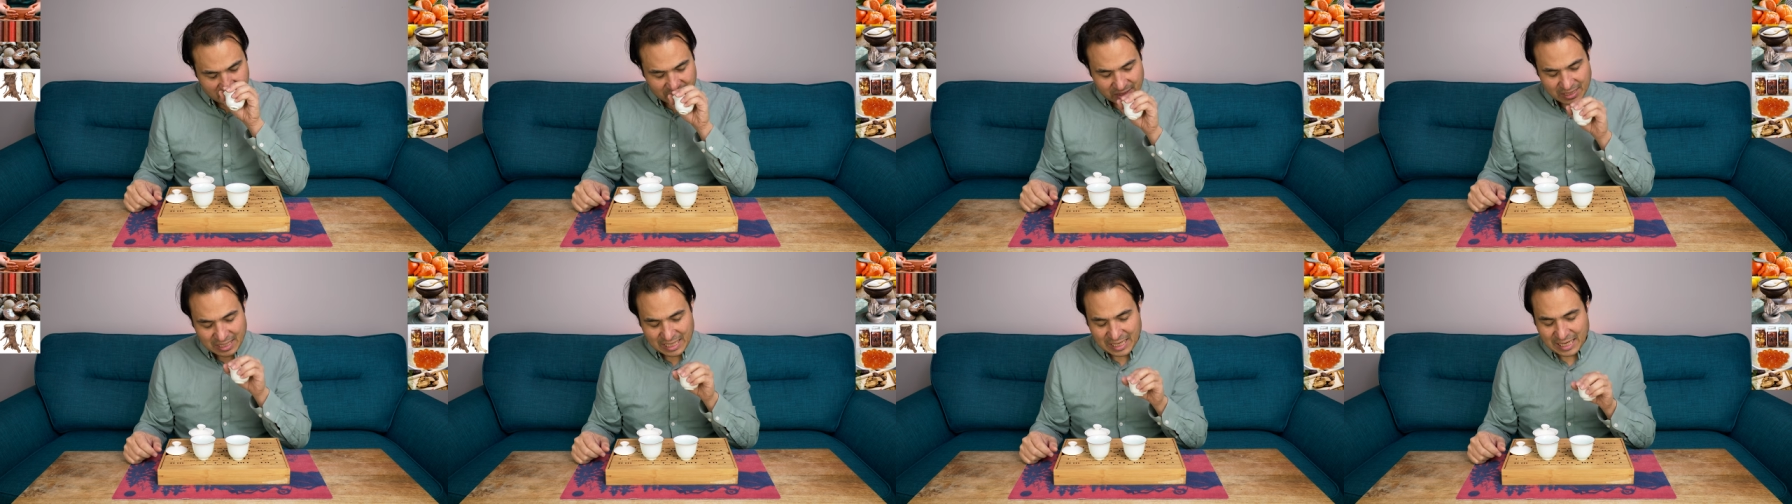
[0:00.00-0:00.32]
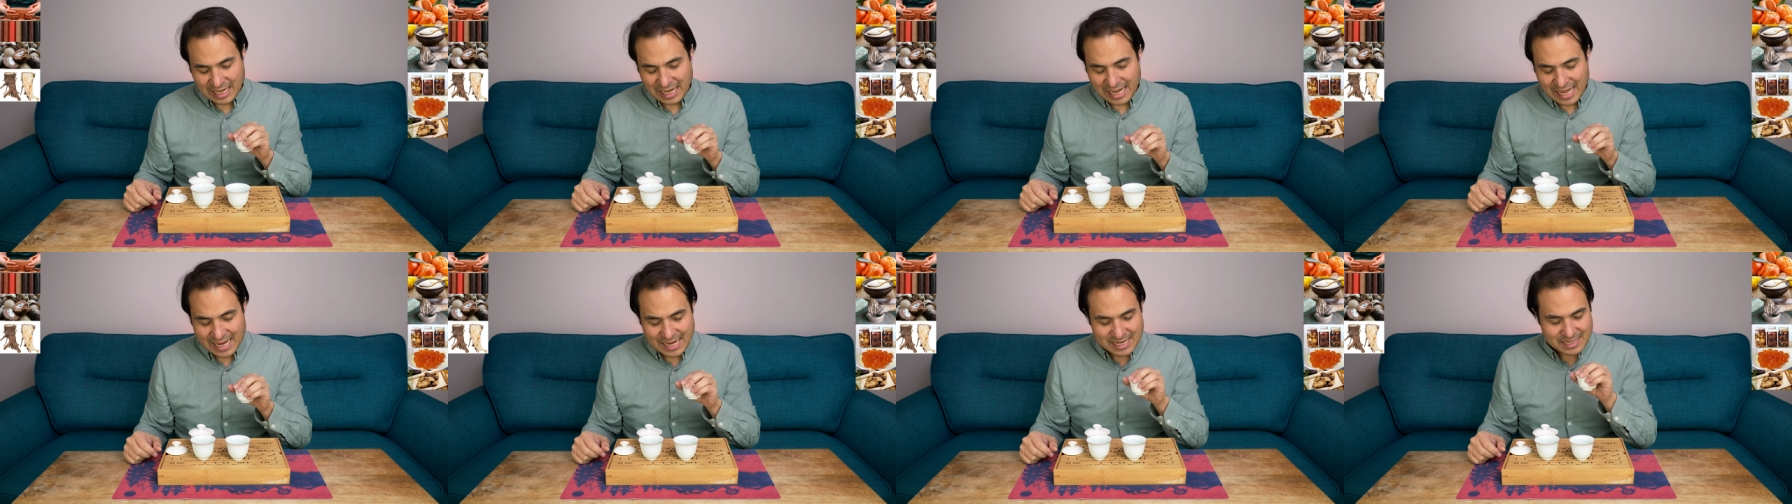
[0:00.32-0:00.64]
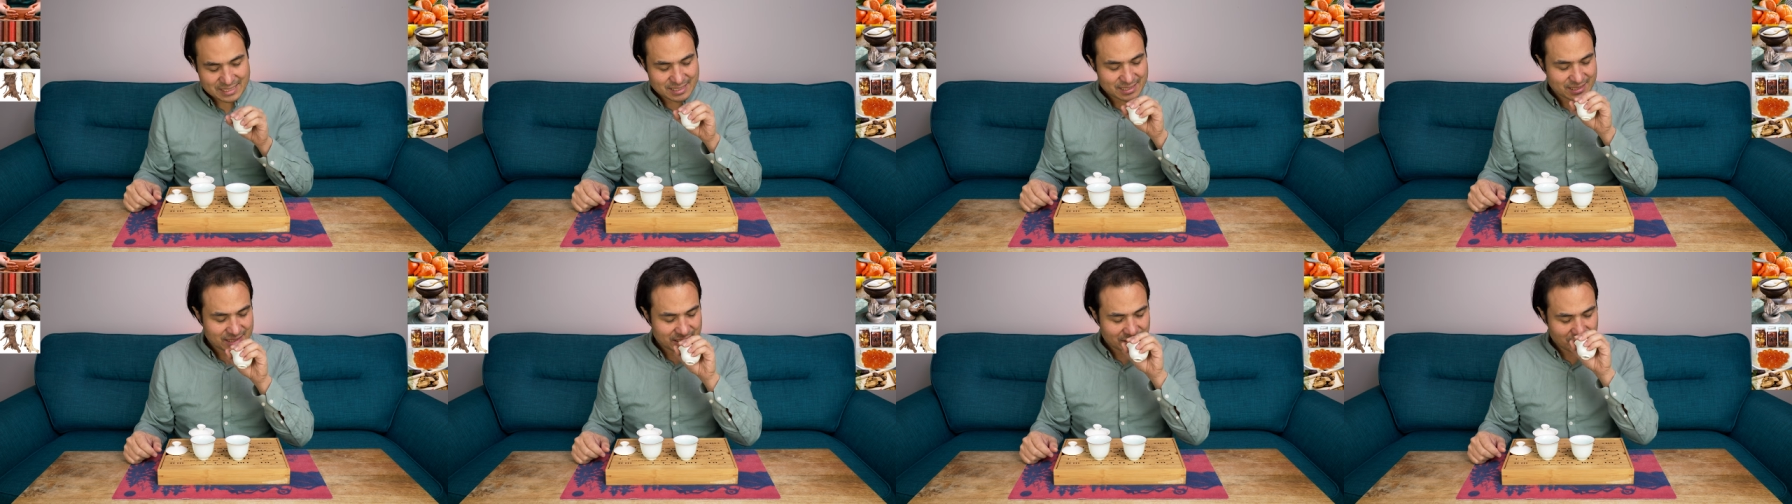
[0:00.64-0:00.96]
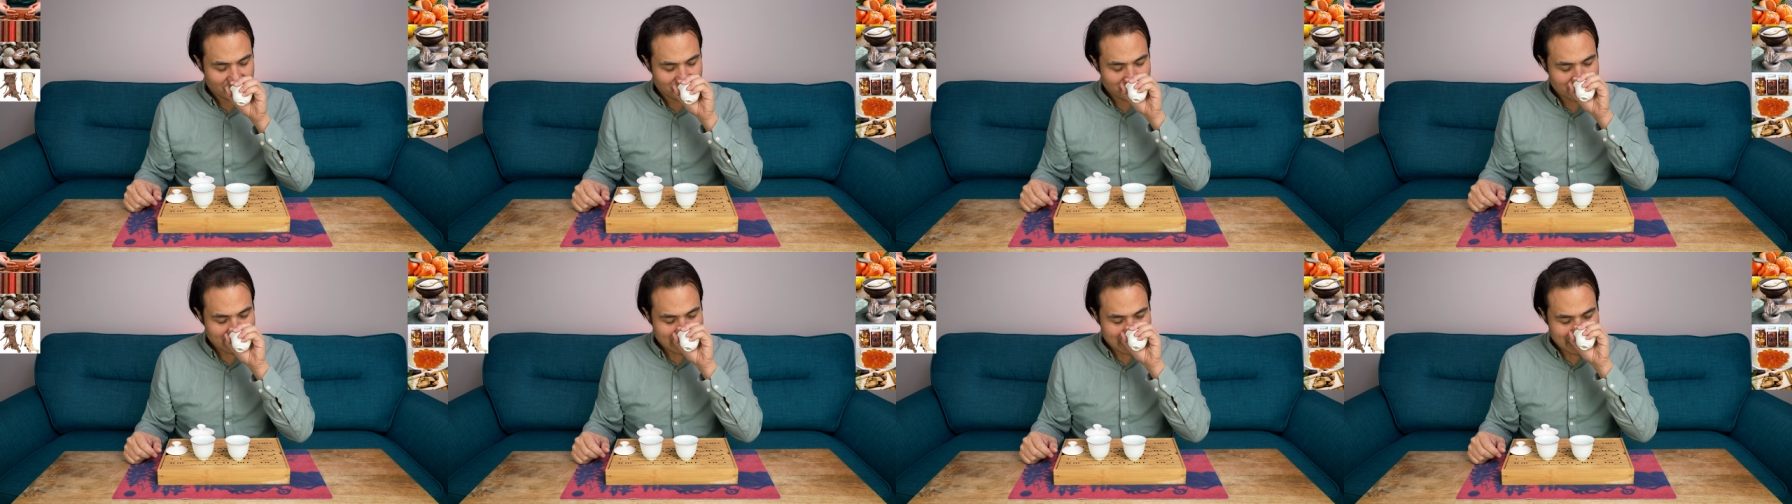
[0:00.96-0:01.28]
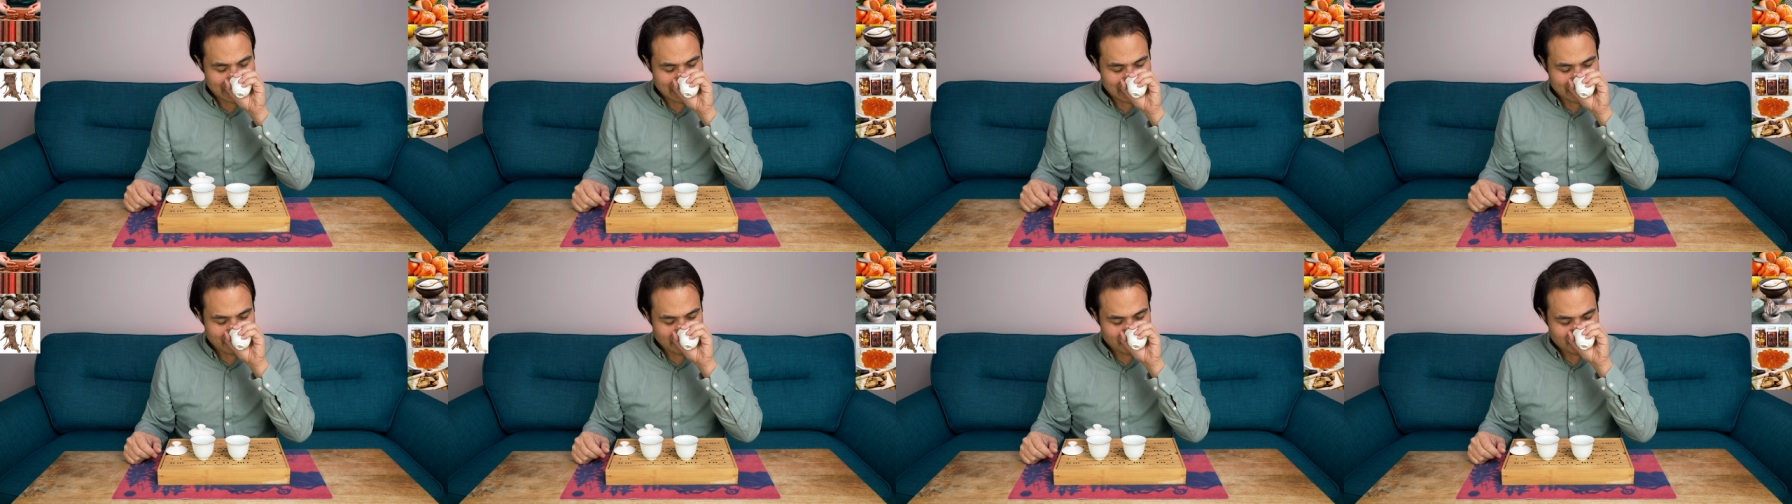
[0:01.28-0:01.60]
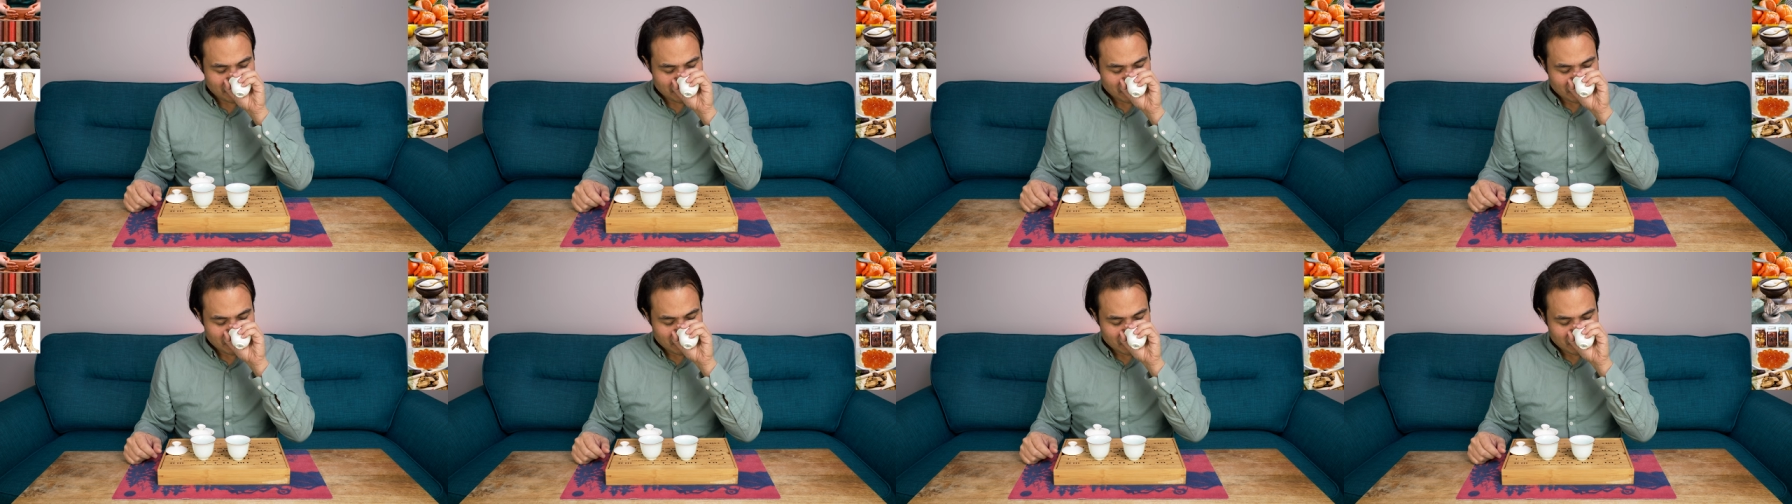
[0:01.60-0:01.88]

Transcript: the clay is still there,